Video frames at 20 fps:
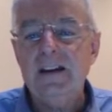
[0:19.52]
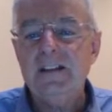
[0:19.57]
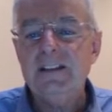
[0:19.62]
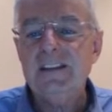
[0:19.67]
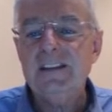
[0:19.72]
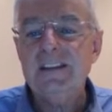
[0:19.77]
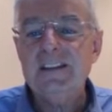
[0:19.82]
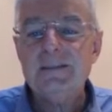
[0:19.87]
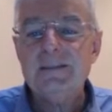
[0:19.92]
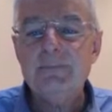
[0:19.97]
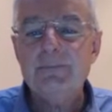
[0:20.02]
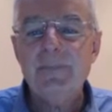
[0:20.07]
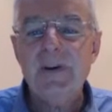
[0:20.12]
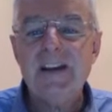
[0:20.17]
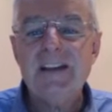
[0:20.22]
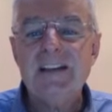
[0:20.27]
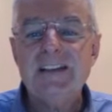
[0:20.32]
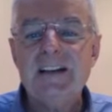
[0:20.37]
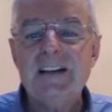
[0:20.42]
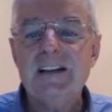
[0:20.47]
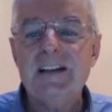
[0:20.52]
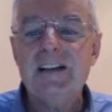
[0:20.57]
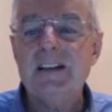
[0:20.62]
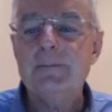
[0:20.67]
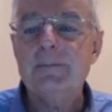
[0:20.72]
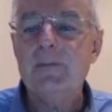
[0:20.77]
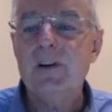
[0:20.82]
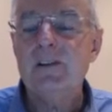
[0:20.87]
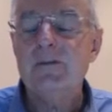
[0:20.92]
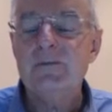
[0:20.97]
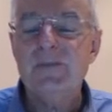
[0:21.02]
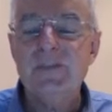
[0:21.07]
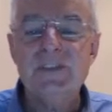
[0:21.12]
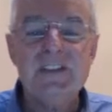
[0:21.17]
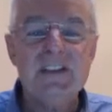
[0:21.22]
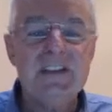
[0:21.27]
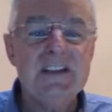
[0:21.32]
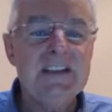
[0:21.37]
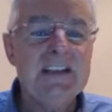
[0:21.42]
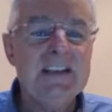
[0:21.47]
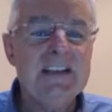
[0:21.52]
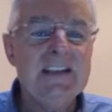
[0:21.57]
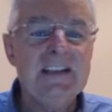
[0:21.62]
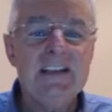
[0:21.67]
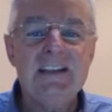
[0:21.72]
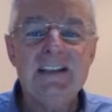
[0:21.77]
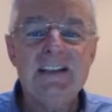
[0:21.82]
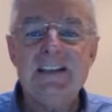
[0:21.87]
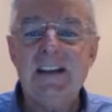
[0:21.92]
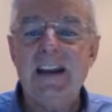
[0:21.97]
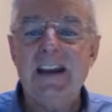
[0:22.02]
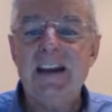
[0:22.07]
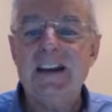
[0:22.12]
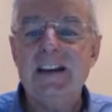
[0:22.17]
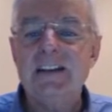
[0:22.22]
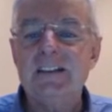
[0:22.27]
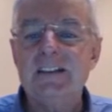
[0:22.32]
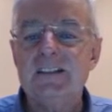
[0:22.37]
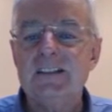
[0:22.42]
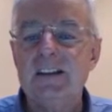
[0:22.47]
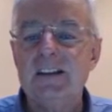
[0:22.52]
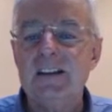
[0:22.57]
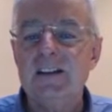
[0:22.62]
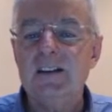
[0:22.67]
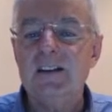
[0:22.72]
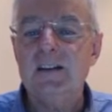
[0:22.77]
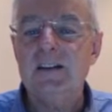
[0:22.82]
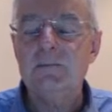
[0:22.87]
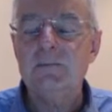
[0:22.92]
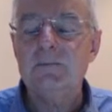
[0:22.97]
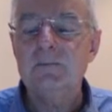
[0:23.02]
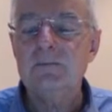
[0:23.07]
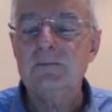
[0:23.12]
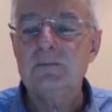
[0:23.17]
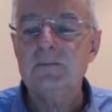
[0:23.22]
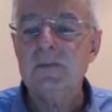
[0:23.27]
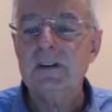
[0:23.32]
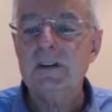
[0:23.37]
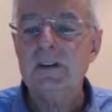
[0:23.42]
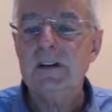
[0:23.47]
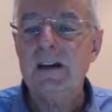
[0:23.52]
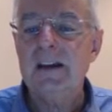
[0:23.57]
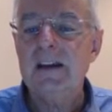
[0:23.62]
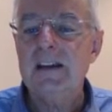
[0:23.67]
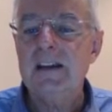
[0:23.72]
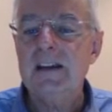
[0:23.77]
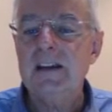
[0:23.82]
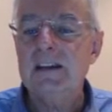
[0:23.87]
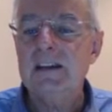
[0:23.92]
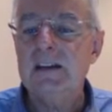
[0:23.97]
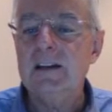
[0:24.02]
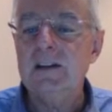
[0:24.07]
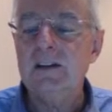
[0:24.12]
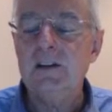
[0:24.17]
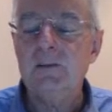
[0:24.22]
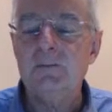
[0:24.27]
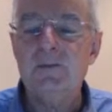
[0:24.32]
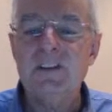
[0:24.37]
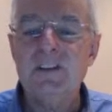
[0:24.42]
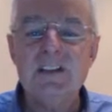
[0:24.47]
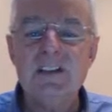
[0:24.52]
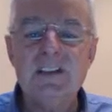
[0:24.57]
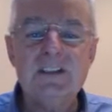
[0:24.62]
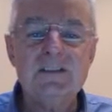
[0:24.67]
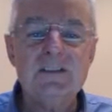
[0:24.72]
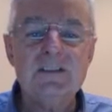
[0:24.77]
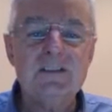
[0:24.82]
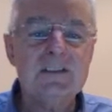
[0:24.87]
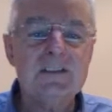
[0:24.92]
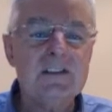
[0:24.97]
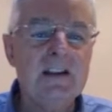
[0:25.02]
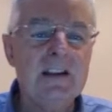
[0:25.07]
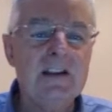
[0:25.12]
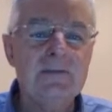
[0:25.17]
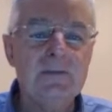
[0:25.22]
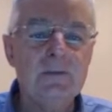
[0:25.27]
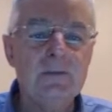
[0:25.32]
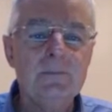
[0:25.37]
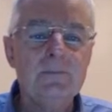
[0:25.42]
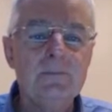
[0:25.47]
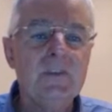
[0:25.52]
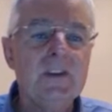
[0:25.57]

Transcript: This basically at the moment is at a resistance level.